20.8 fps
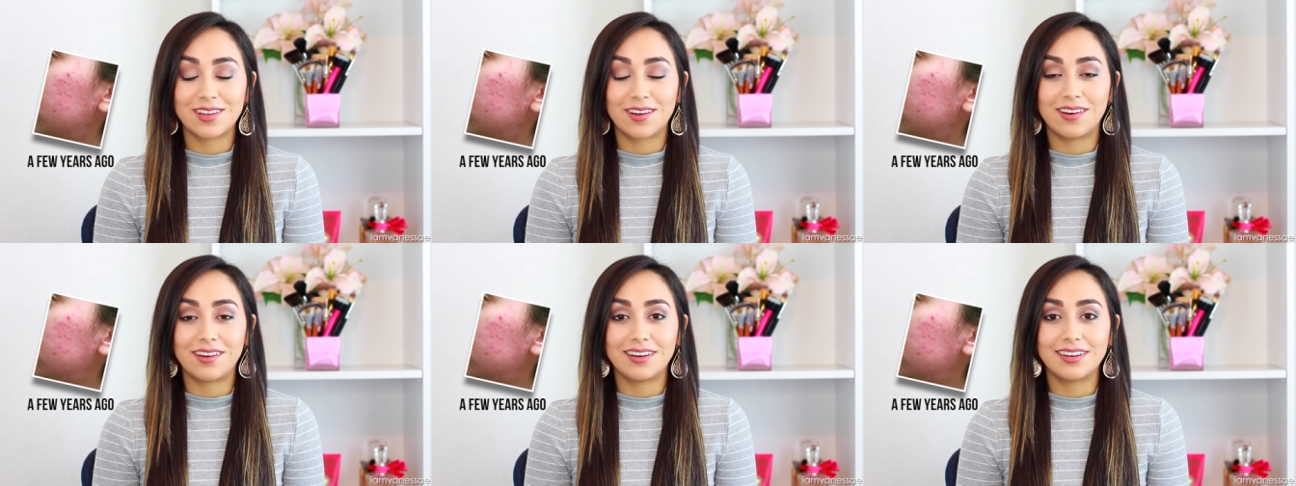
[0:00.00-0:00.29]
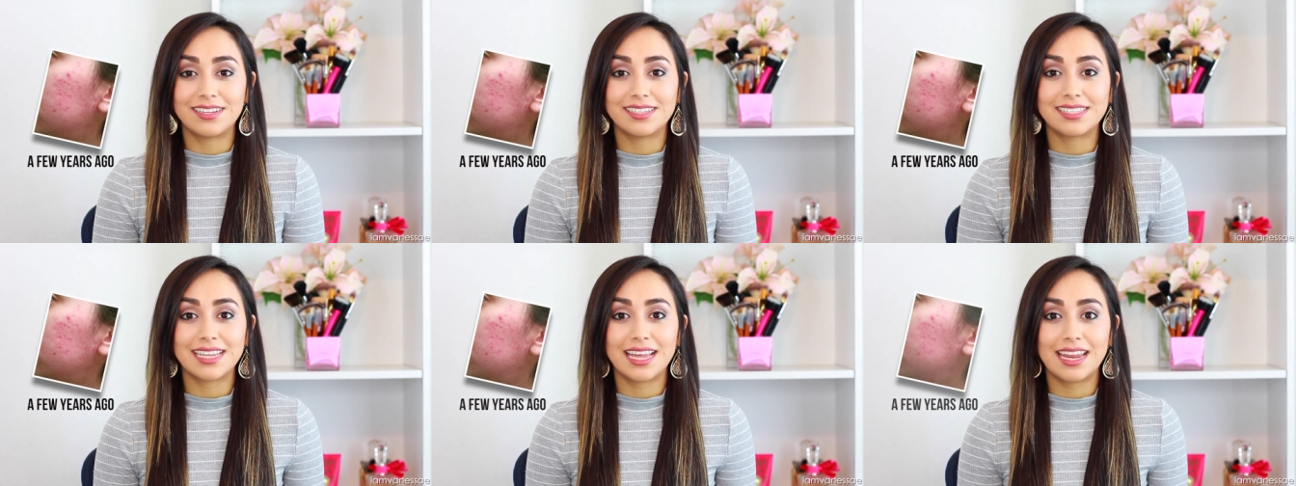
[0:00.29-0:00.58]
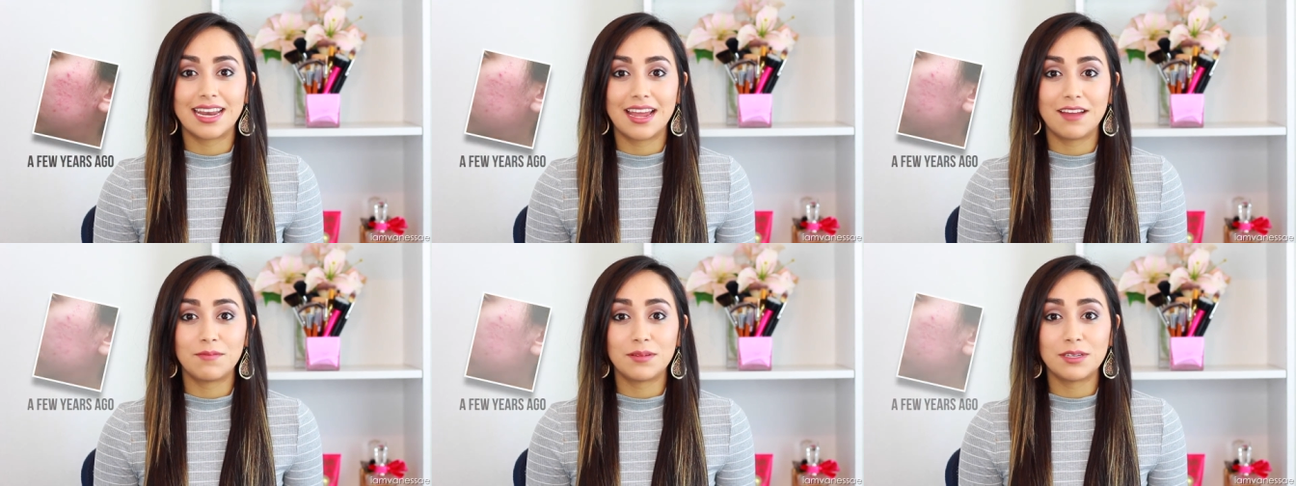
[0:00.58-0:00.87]
scars
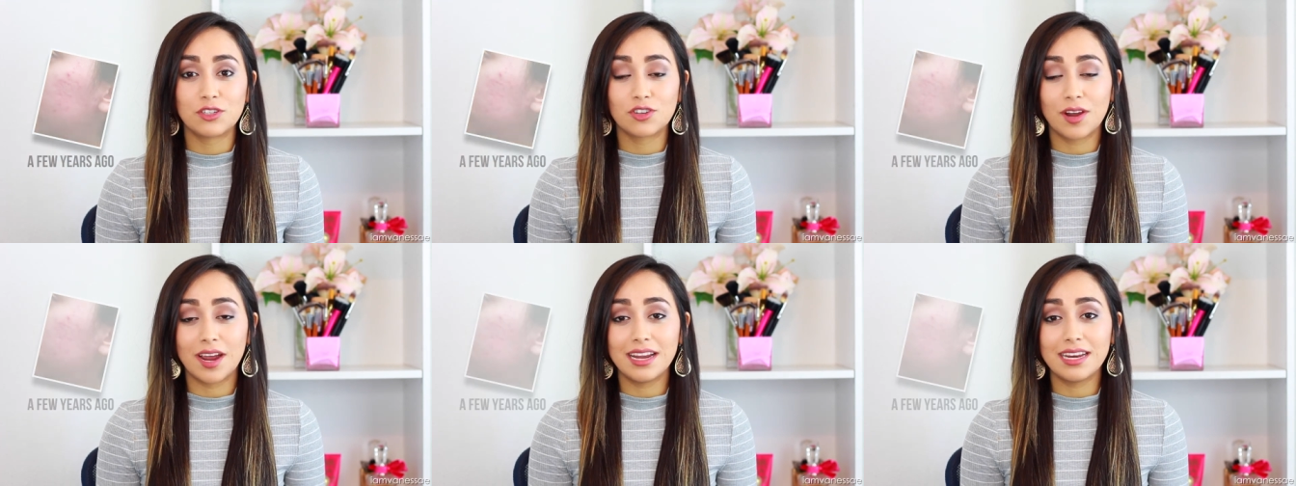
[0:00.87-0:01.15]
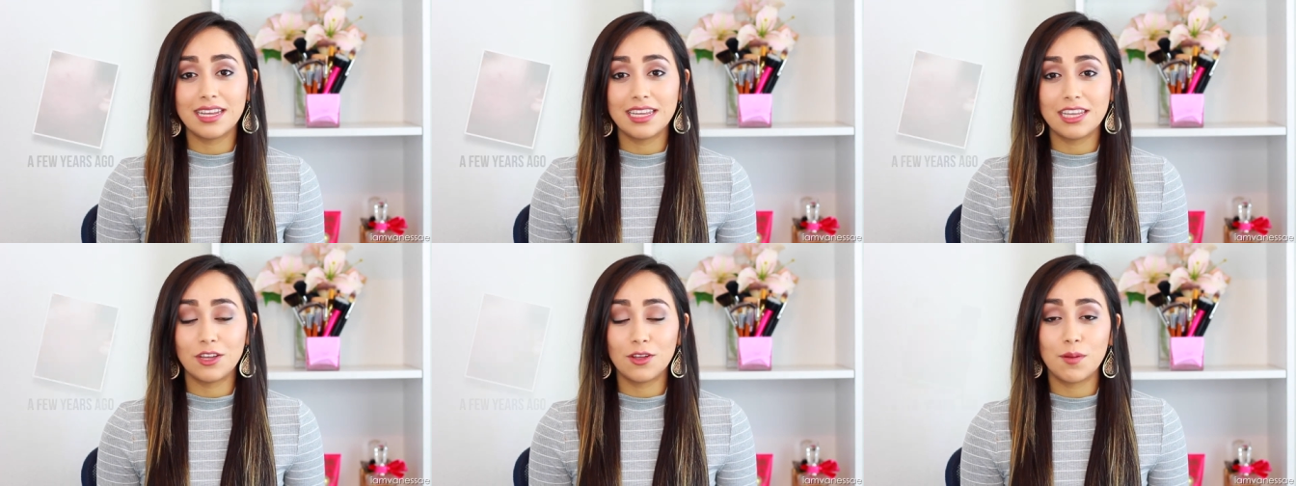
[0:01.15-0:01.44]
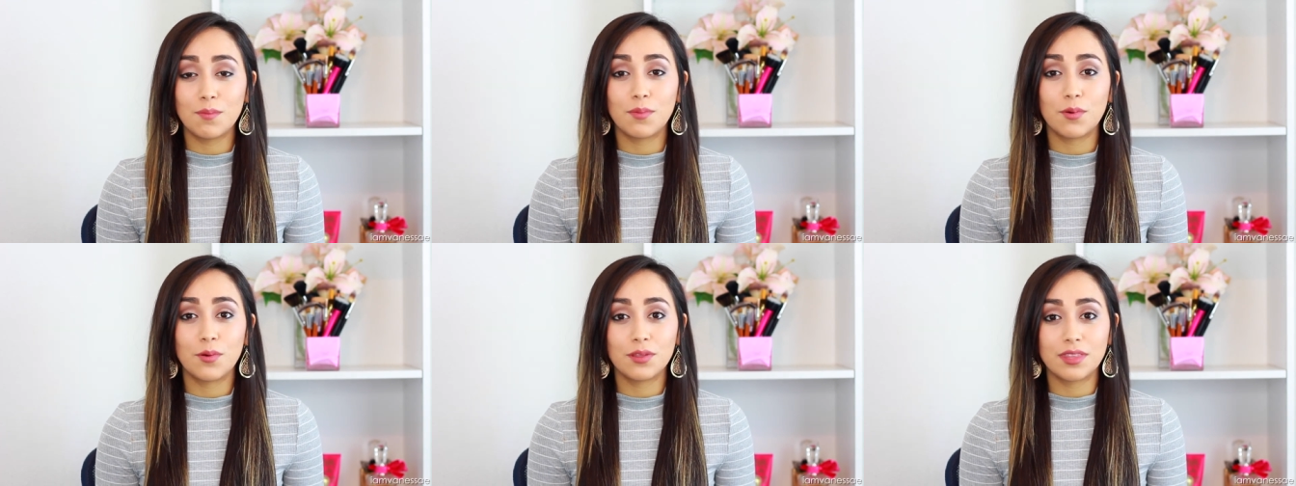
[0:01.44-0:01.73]
and I've been trying to
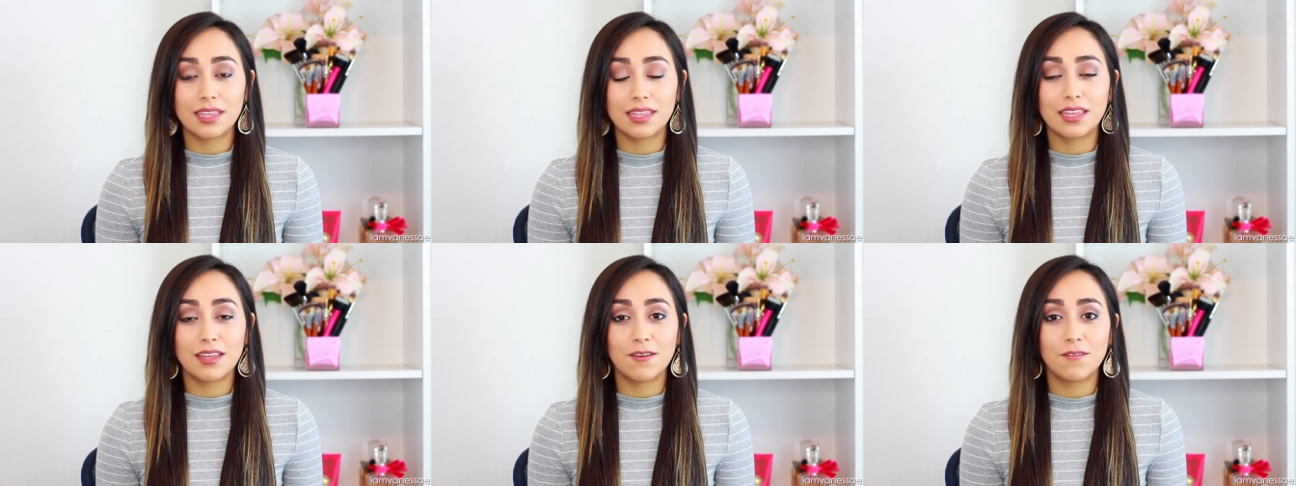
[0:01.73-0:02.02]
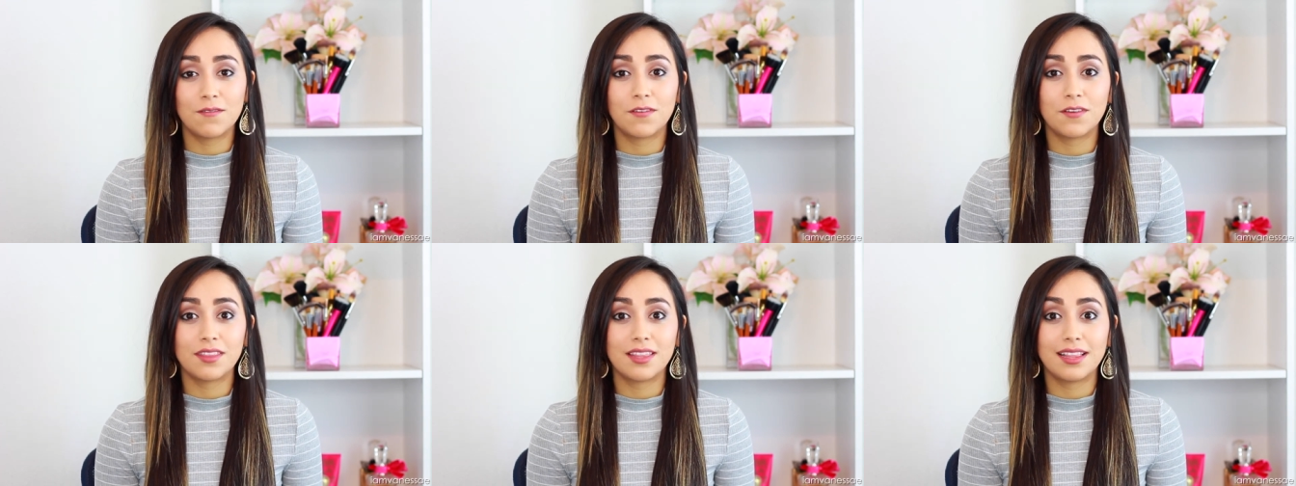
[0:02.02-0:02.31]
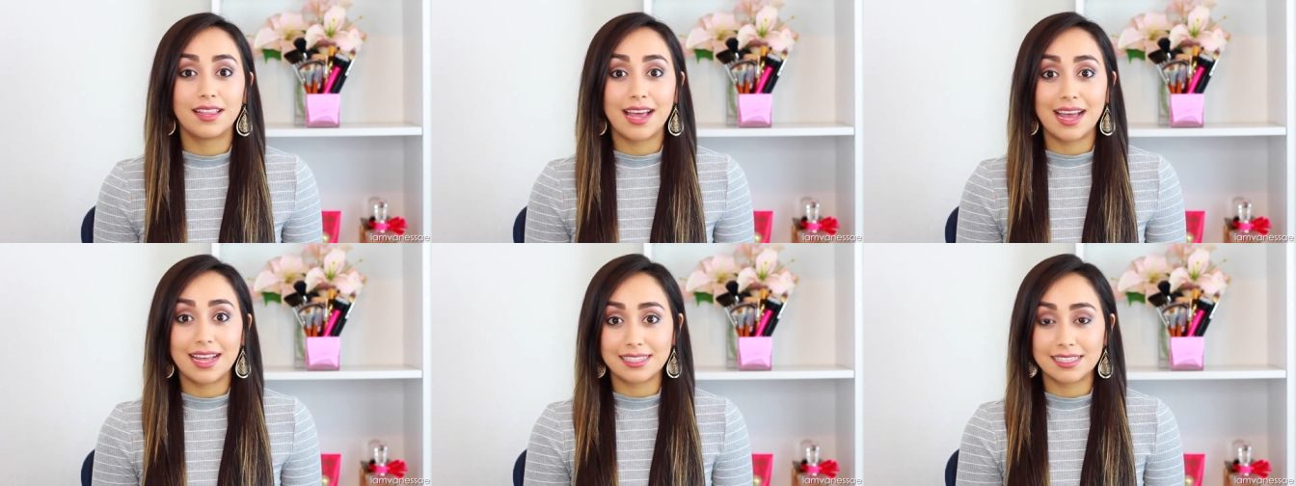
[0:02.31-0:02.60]
heal both of them for the
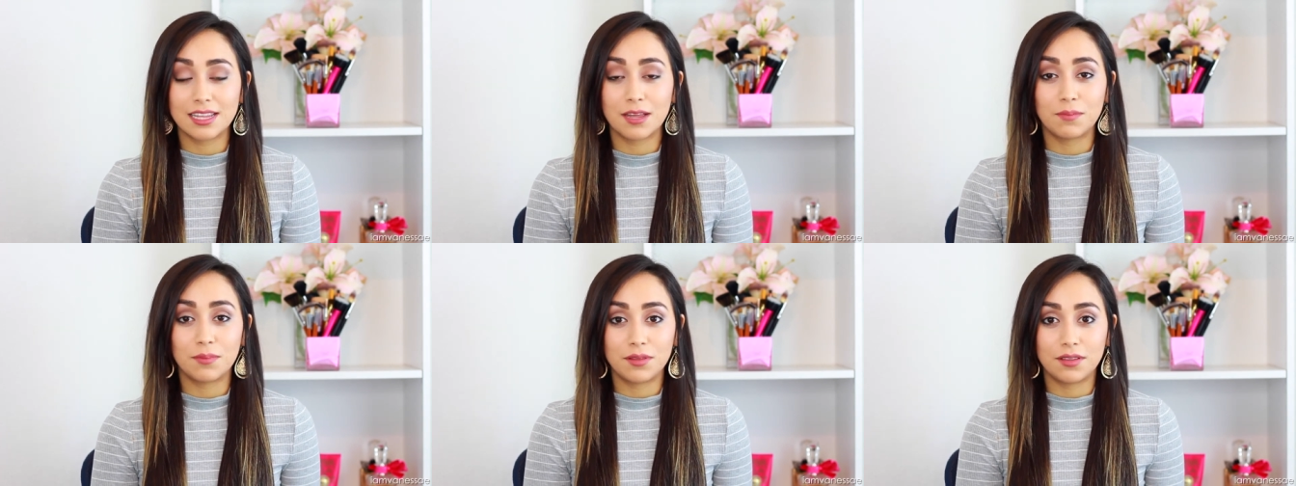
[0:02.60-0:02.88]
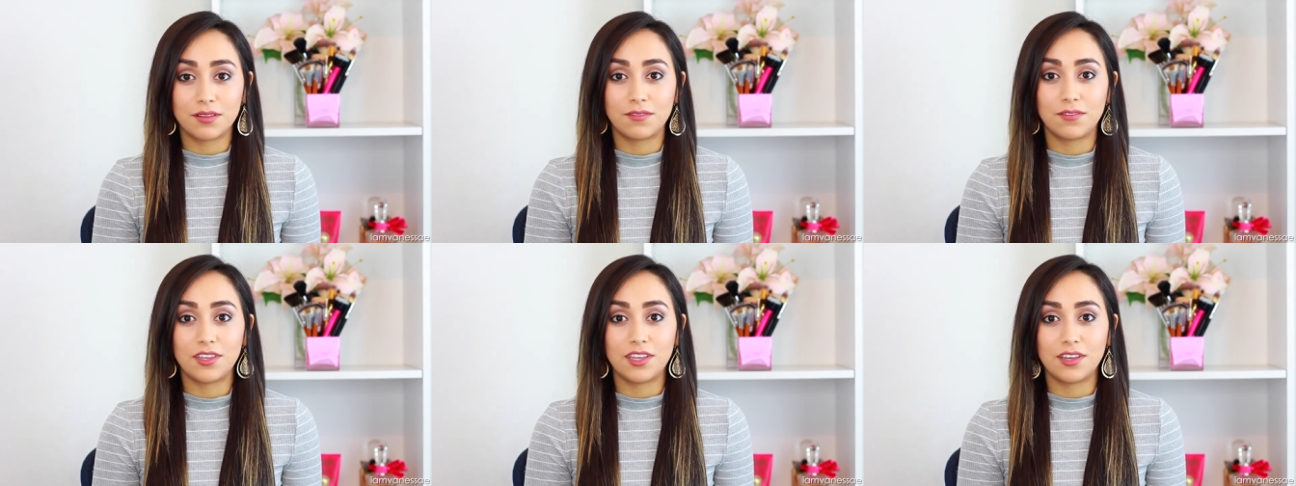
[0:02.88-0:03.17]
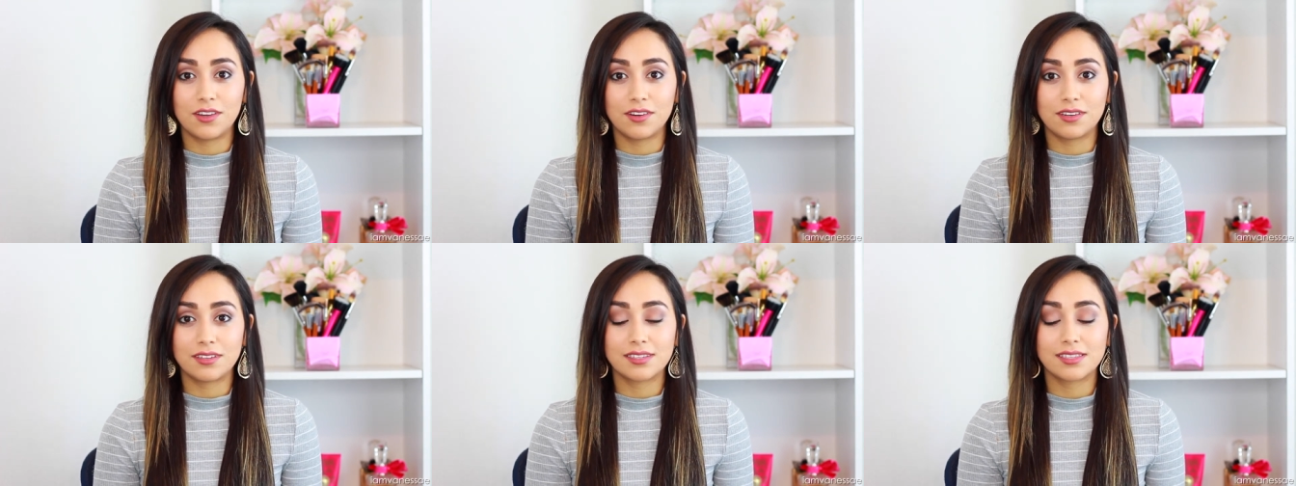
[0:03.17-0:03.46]
last couple of
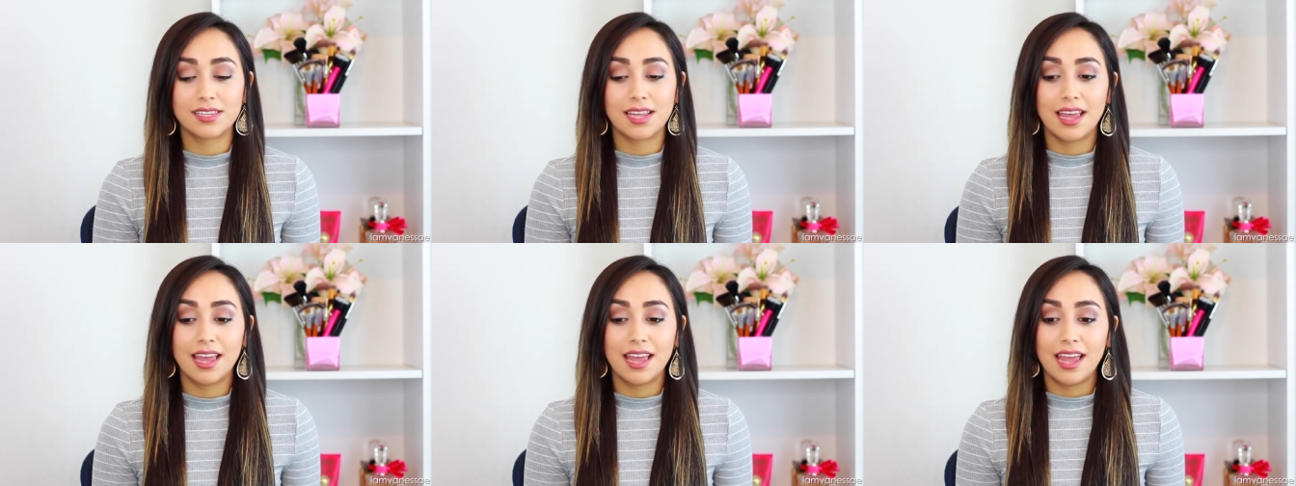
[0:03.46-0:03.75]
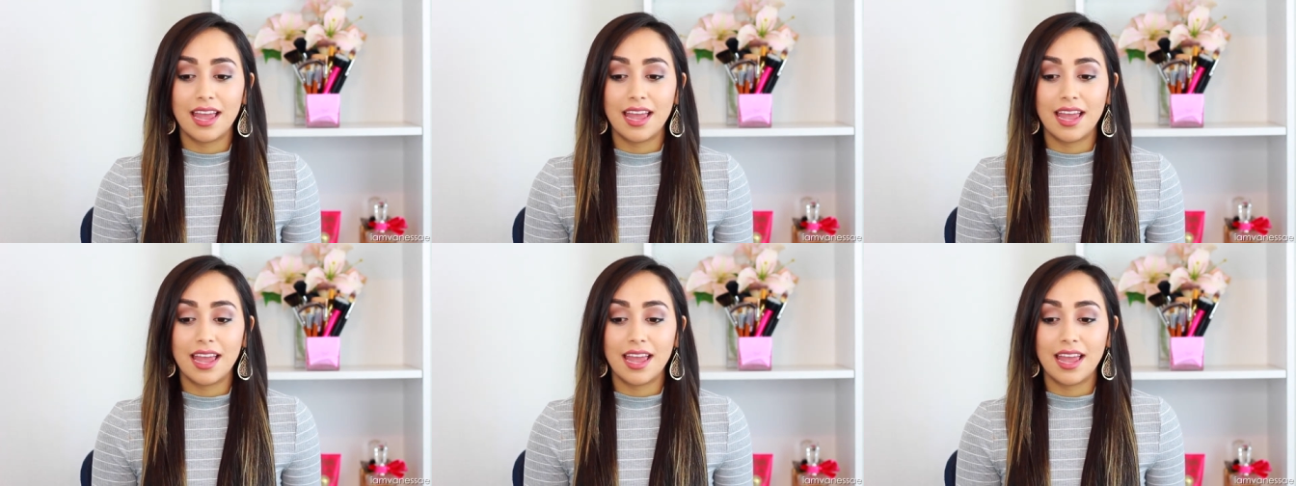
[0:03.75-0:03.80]
years